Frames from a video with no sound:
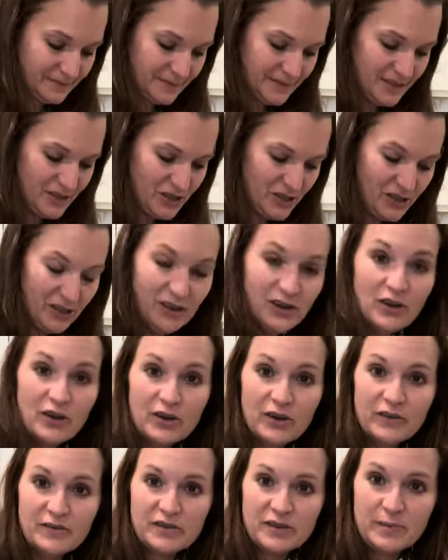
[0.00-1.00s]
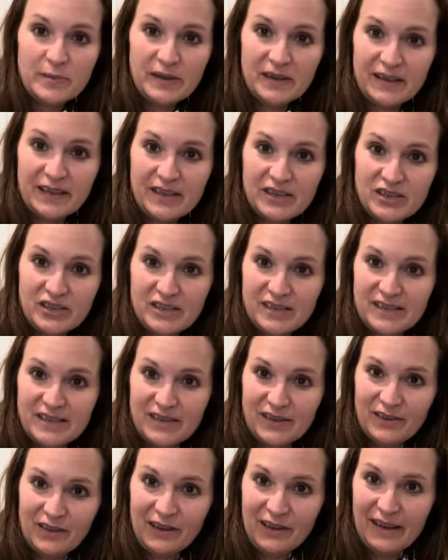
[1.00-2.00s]
And she loves to be in the kitchen. See
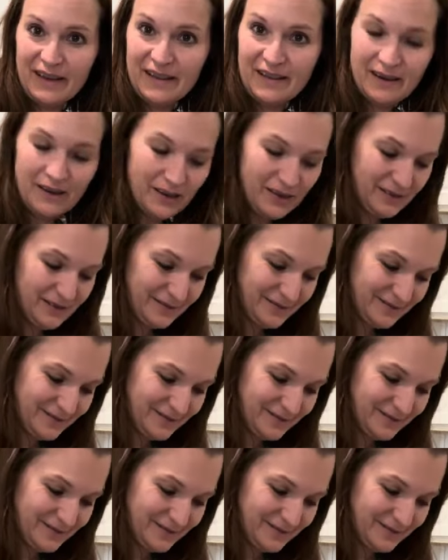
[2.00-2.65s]
her little head there?